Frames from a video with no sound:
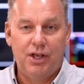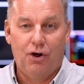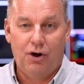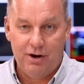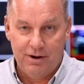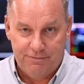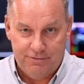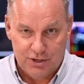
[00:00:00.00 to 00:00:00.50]

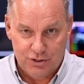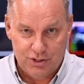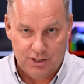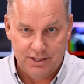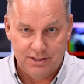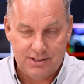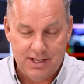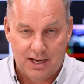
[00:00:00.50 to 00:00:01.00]

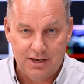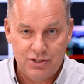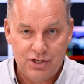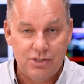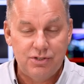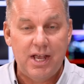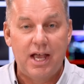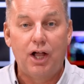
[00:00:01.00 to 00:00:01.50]
artificial
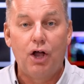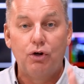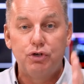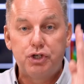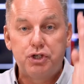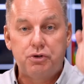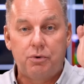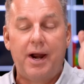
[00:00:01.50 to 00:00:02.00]
intelligence and go
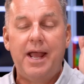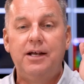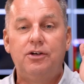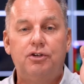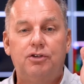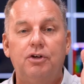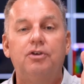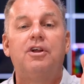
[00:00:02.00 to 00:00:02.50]

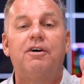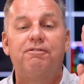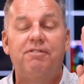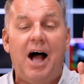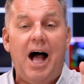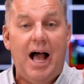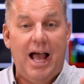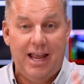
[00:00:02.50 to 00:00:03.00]
straight to
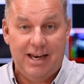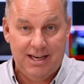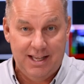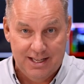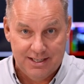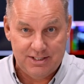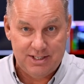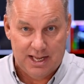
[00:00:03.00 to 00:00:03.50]
divine
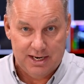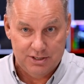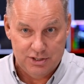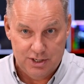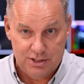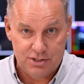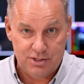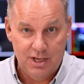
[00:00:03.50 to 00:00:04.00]

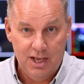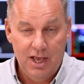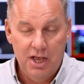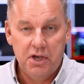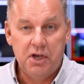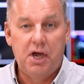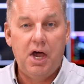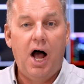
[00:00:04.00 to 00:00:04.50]
intelligence.
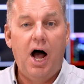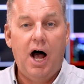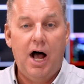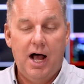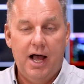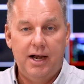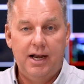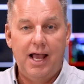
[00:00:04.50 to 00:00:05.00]

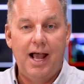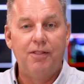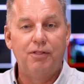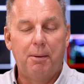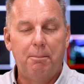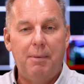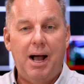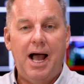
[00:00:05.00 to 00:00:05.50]
God and
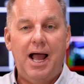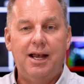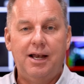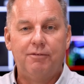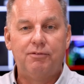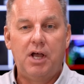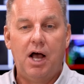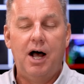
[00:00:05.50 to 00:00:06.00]
the mind
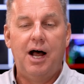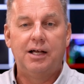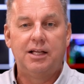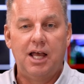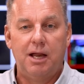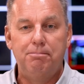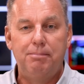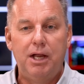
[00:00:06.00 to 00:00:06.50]
of God
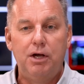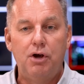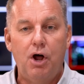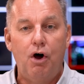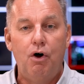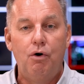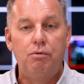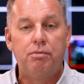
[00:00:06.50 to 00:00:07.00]
can be
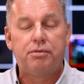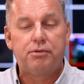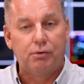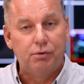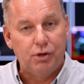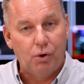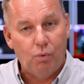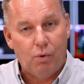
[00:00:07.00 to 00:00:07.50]
known
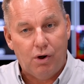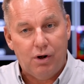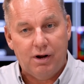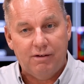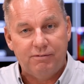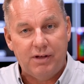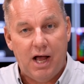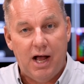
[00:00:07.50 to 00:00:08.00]
through the Word
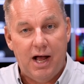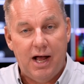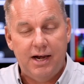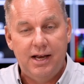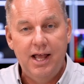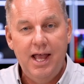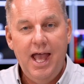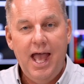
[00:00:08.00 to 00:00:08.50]
of God
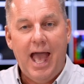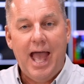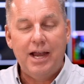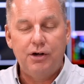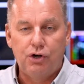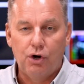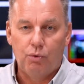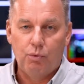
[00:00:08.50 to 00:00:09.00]

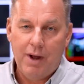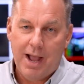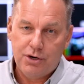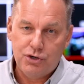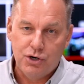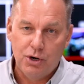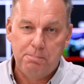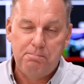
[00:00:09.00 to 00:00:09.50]
and
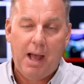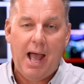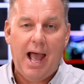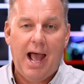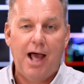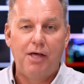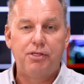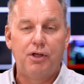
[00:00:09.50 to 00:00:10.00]
direct your
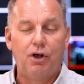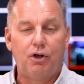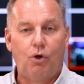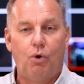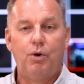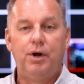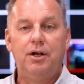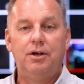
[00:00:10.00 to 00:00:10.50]
path
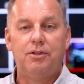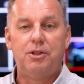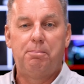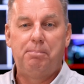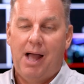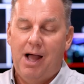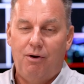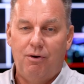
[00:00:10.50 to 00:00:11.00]
according to the
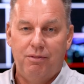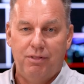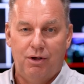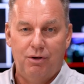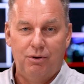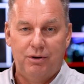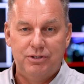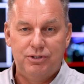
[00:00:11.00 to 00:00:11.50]
power of the
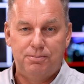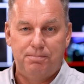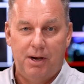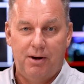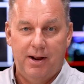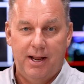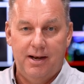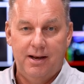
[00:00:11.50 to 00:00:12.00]
Holy
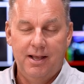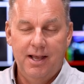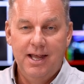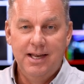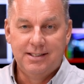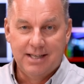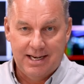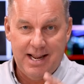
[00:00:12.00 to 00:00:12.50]
Spirit.
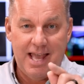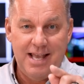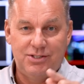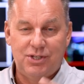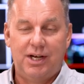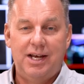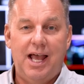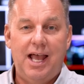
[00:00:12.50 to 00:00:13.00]
Today's
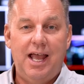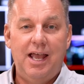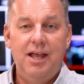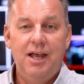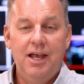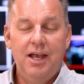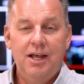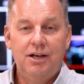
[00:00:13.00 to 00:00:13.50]
a day
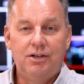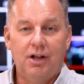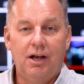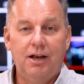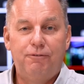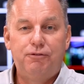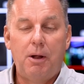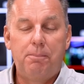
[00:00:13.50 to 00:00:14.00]
to
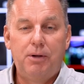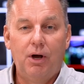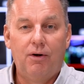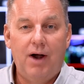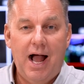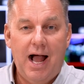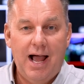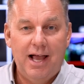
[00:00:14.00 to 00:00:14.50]
lift up your
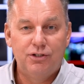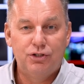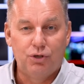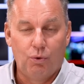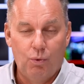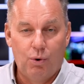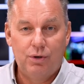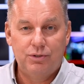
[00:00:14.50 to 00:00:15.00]
eyes
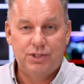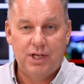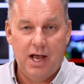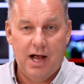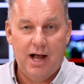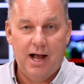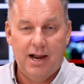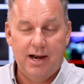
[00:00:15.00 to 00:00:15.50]
towards
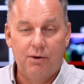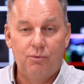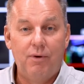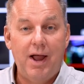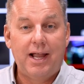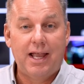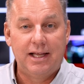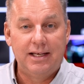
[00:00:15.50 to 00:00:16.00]
God and
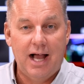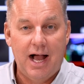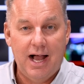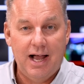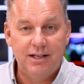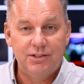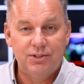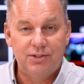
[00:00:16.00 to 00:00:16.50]

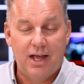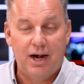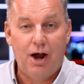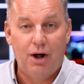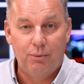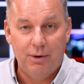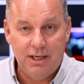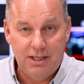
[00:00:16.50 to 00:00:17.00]
recognize that
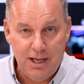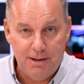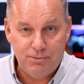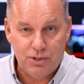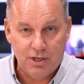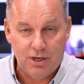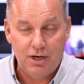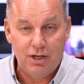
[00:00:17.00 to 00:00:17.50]
our
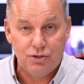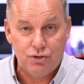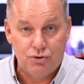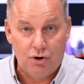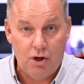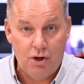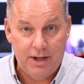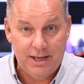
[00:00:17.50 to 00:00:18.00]
redemption is
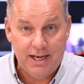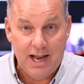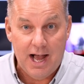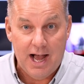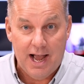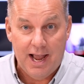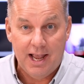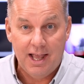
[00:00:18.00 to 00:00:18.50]
drawing
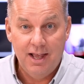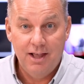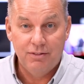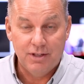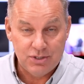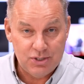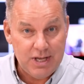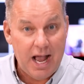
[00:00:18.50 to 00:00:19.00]
nigh.
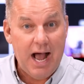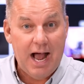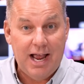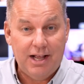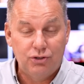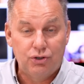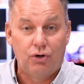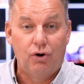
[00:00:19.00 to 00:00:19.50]
The
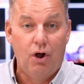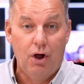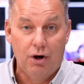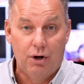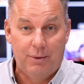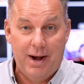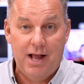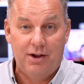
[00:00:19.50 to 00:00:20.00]
signs are all
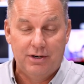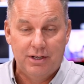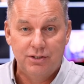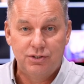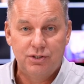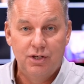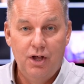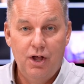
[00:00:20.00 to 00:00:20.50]
around
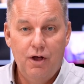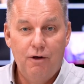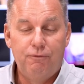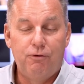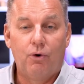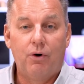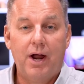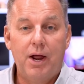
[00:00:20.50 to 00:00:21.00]
us
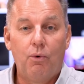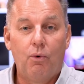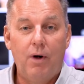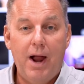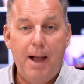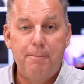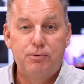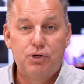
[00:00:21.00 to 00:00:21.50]
for a
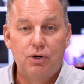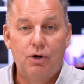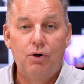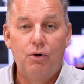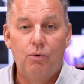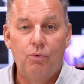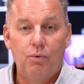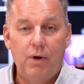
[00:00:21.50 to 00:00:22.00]

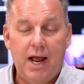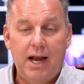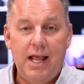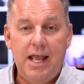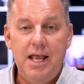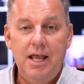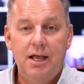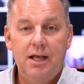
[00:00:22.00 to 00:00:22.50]

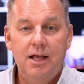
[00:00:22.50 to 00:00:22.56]
rapture-ready